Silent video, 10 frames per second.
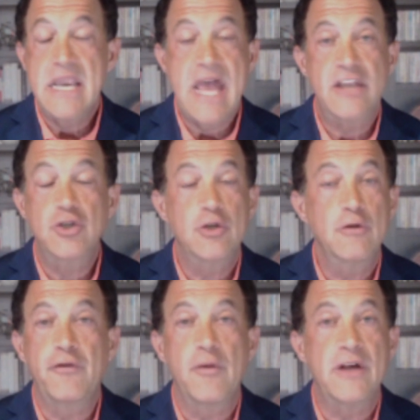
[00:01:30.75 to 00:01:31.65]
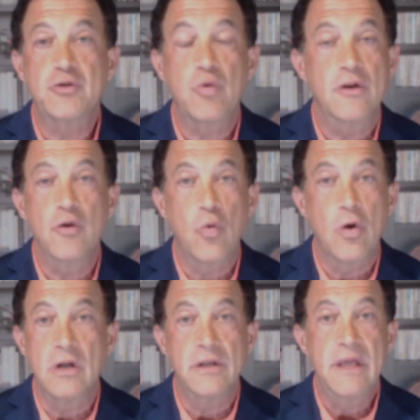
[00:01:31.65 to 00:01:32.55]
not a Jew from elsewhere in the
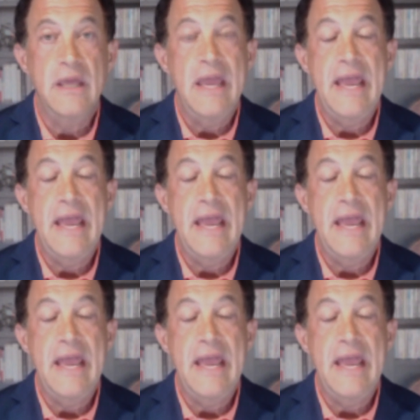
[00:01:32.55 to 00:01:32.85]
world,